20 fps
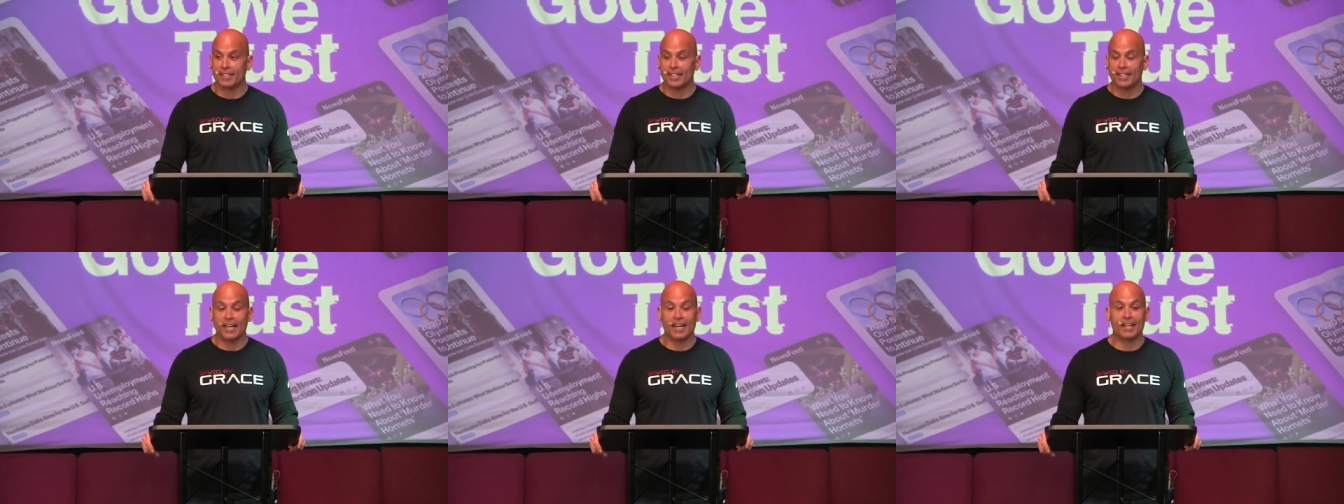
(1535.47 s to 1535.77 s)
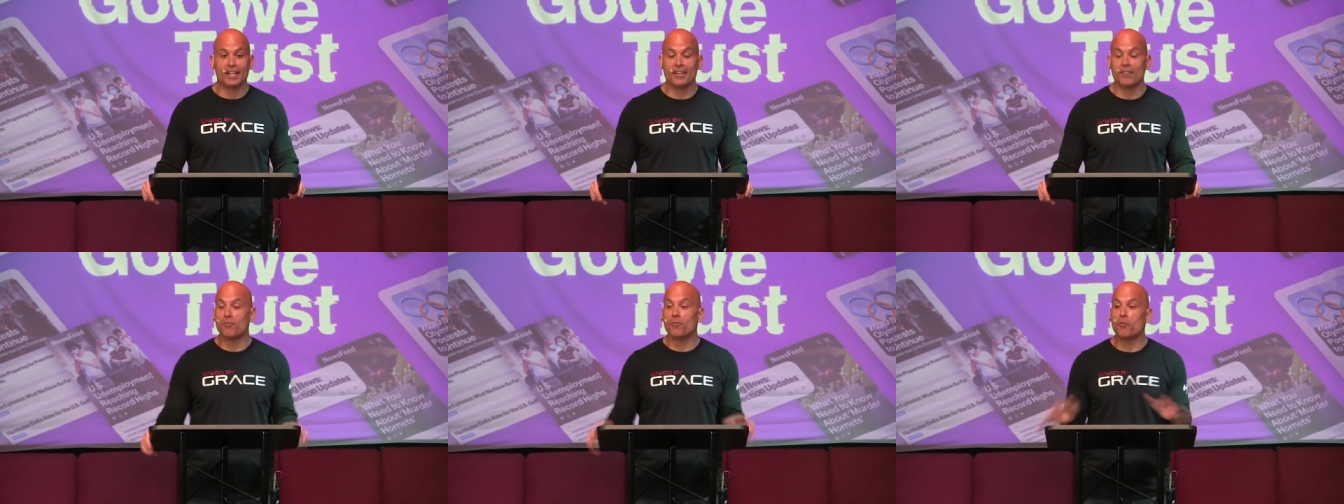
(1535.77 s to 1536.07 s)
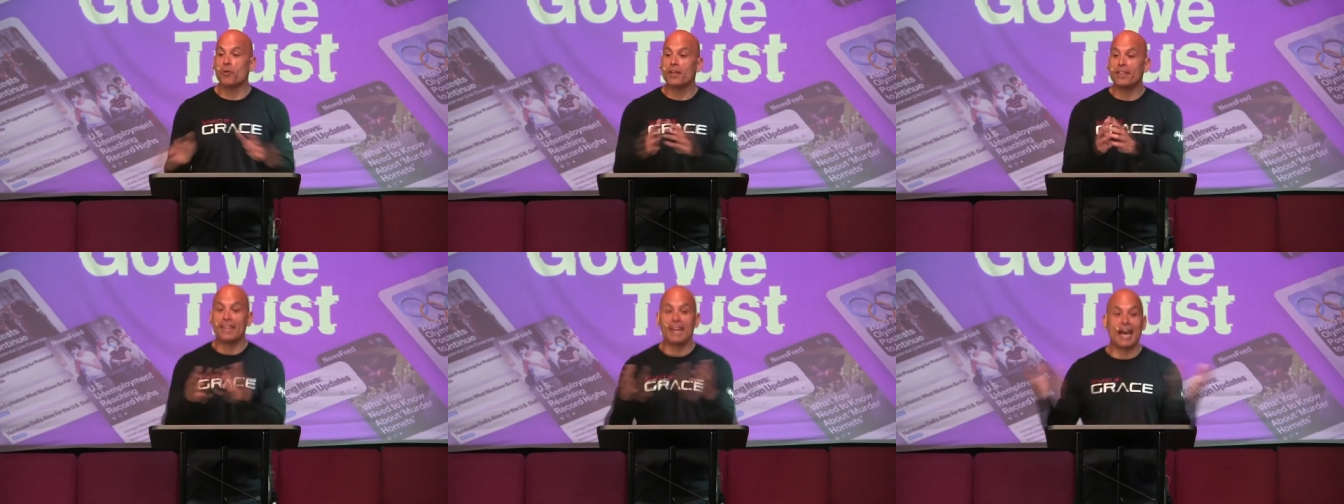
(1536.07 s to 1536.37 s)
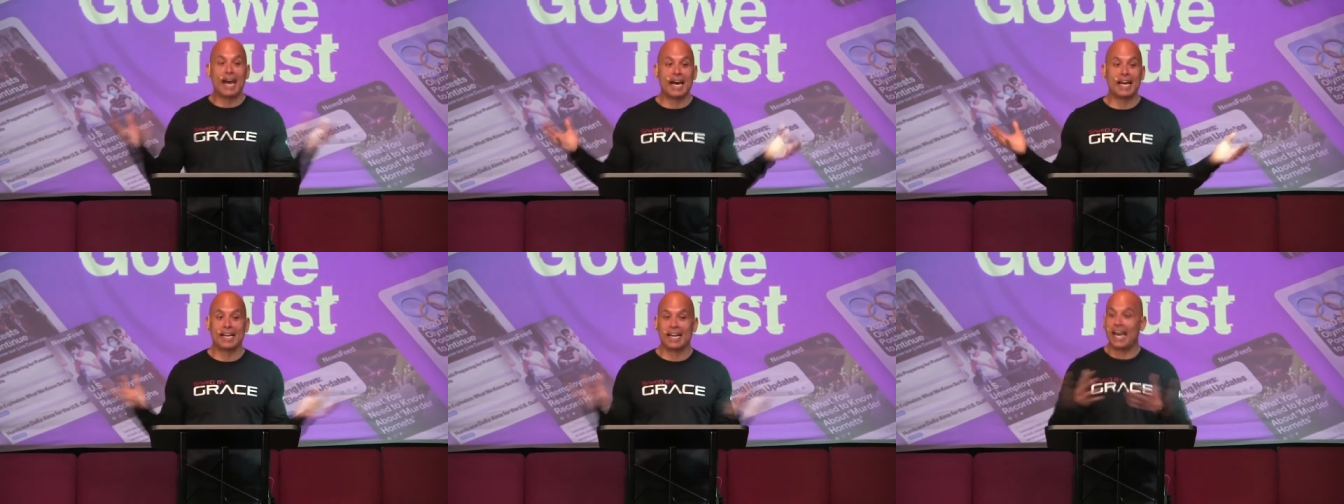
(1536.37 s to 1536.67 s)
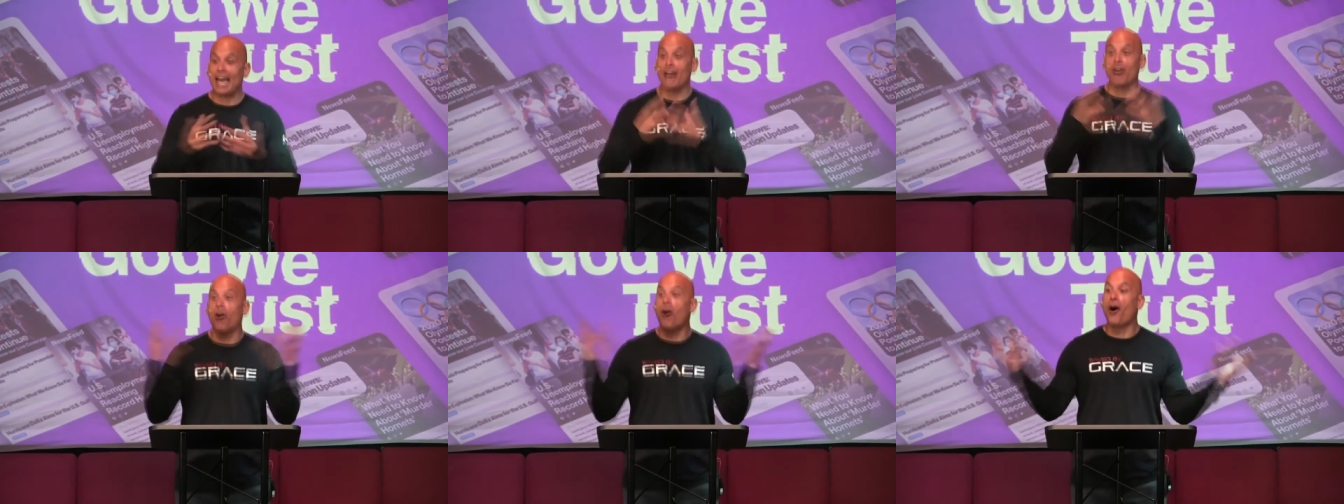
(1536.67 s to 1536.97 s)
Like, would that
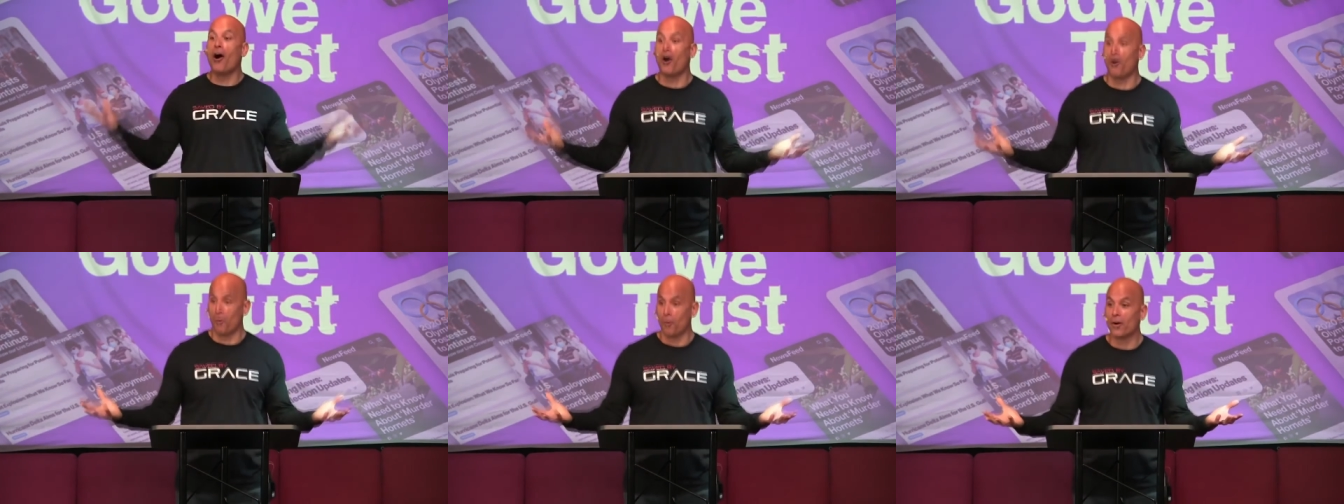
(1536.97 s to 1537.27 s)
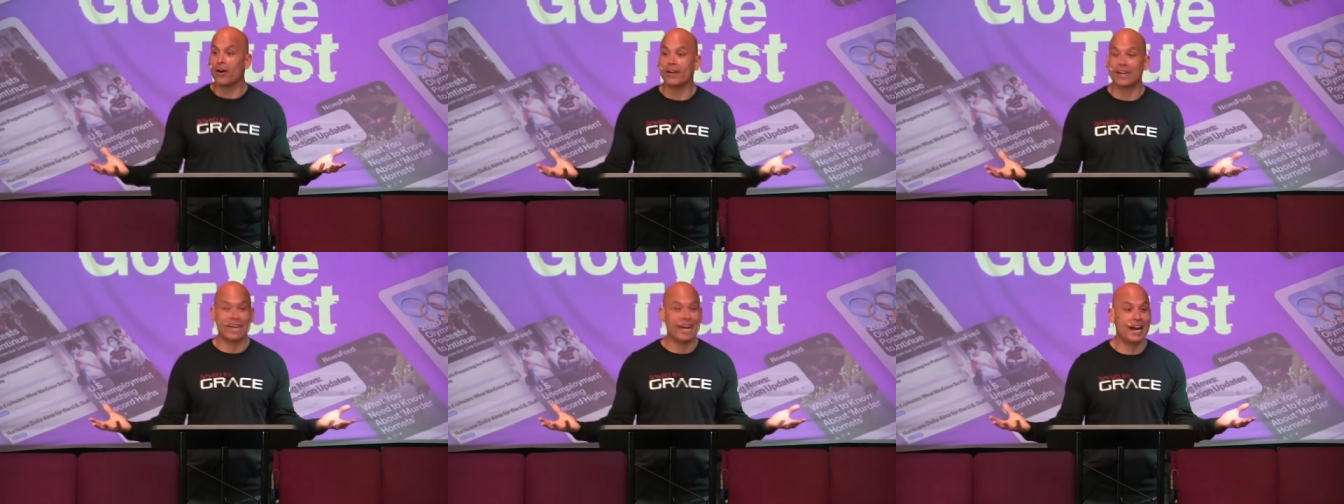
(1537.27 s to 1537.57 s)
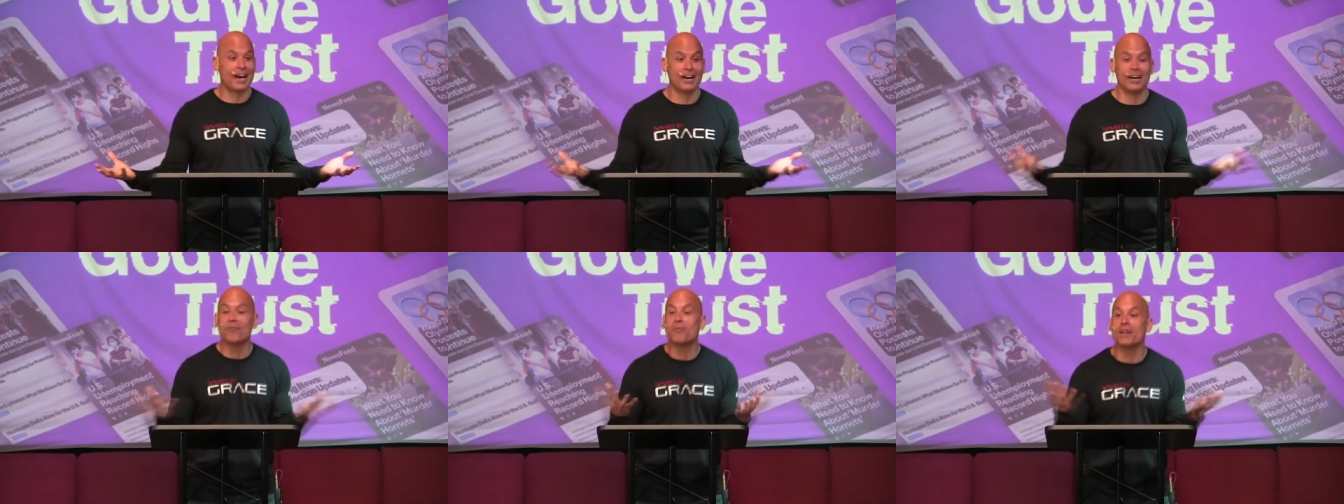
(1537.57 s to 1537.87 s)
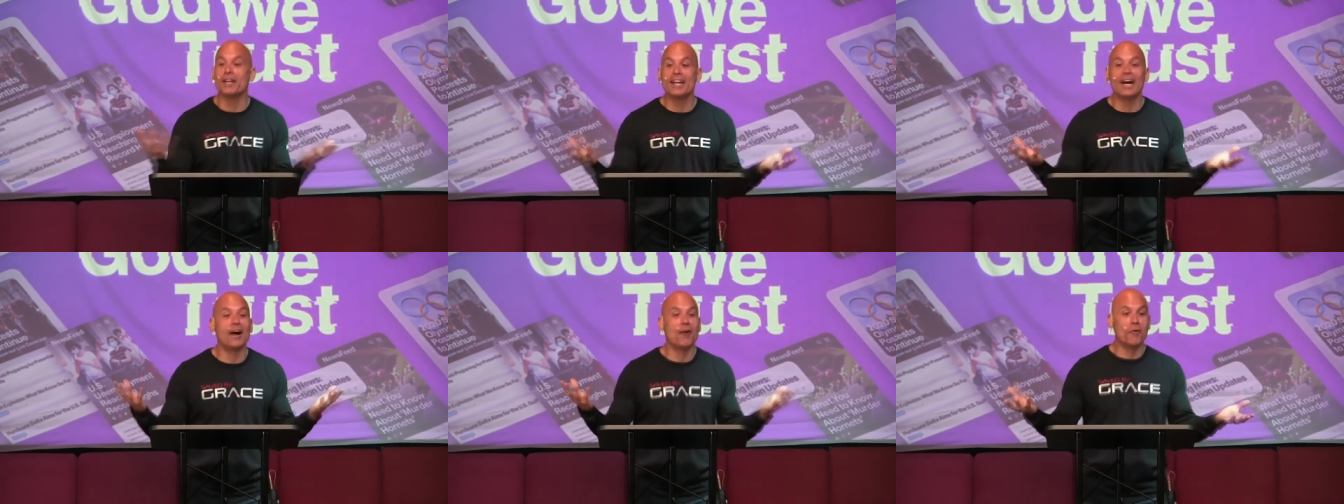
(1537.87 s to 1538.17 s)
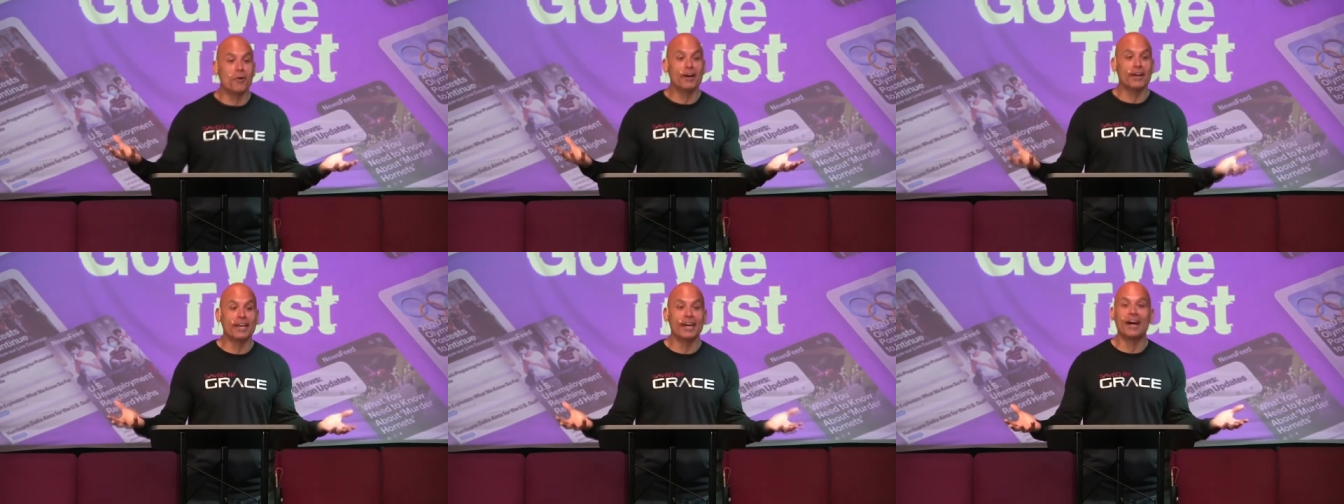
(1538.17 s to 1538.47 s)
at all work out? It would not
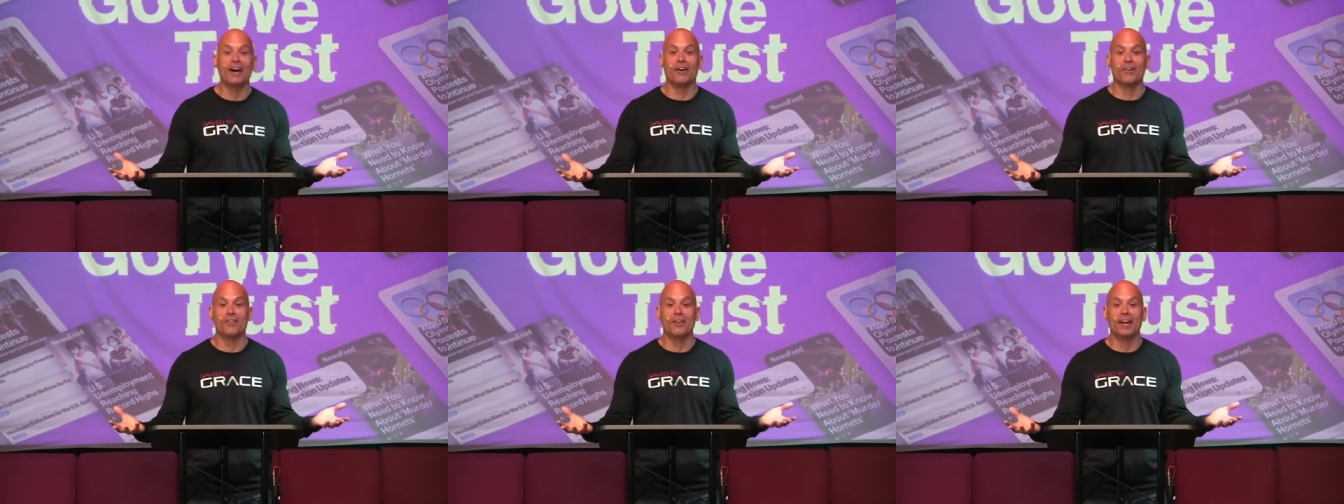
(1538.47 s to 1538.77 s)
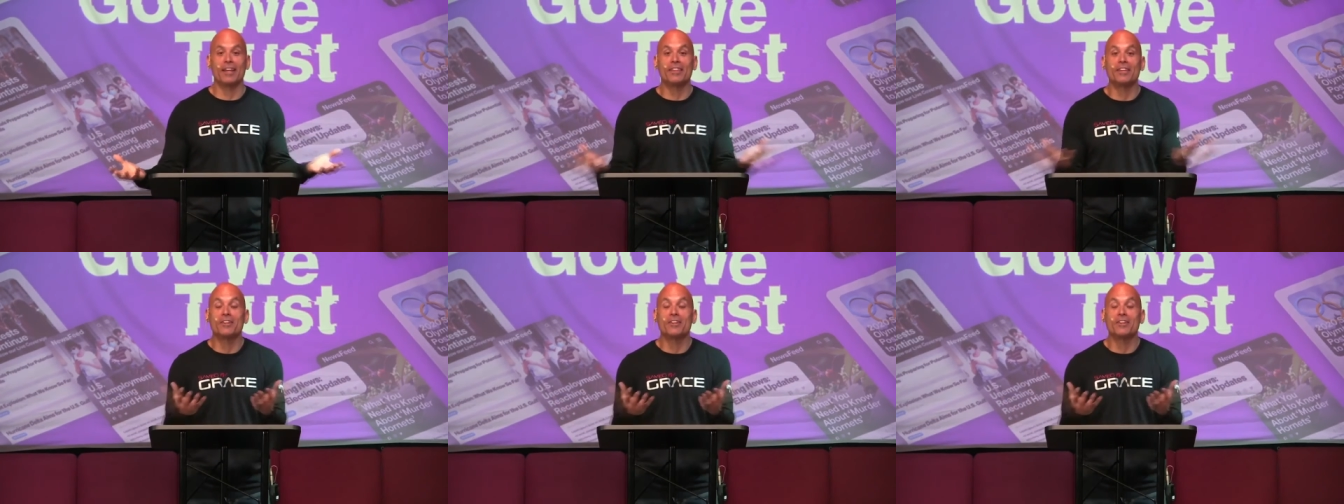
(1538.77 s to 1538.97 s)
work out, right?